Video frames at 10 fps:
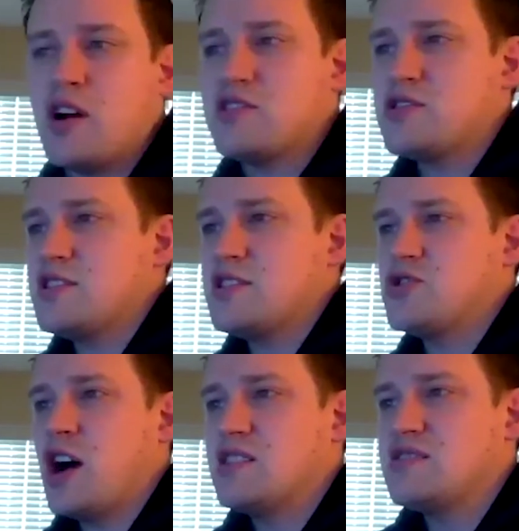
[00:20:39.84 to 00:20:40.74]
question
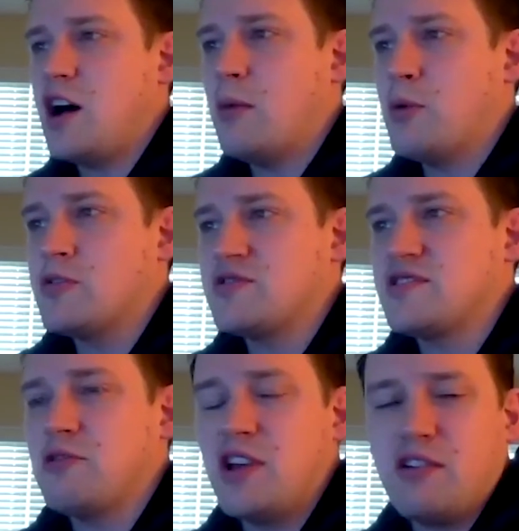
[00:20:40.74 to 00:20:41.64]
is John Sauber,
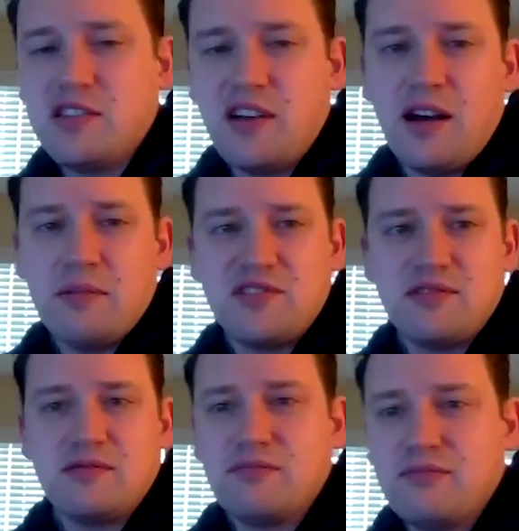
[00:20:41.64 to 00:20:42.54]
Centre Daily
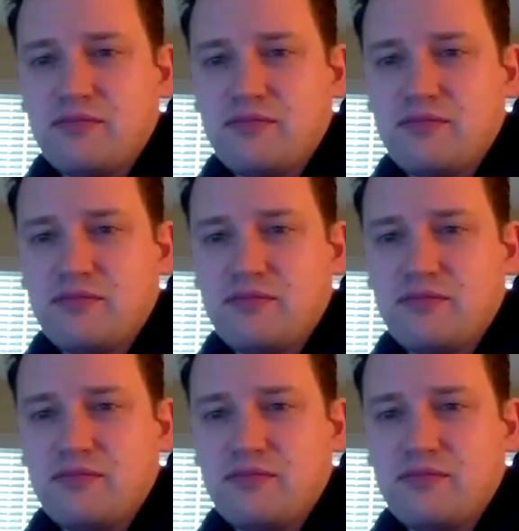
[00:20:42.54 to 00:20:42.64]
Times.